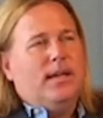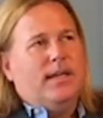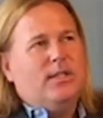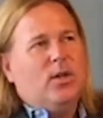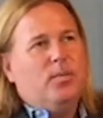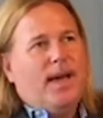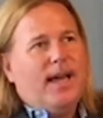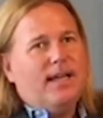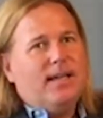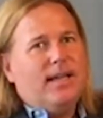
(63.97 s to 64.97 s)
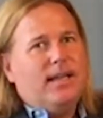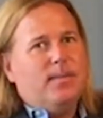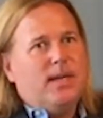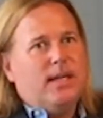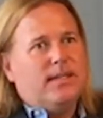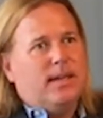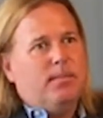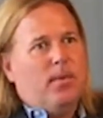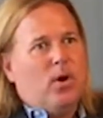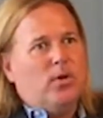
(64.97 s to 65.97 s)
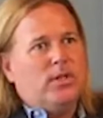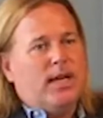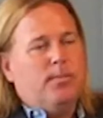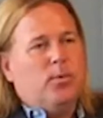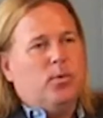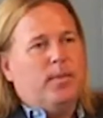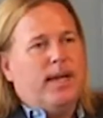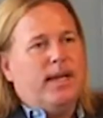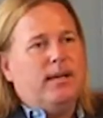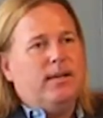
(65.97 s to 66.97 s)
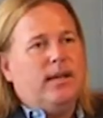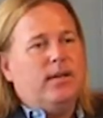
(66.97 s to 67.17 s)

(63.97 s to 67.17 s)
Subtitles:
And so back at the beginning, say March, April, May,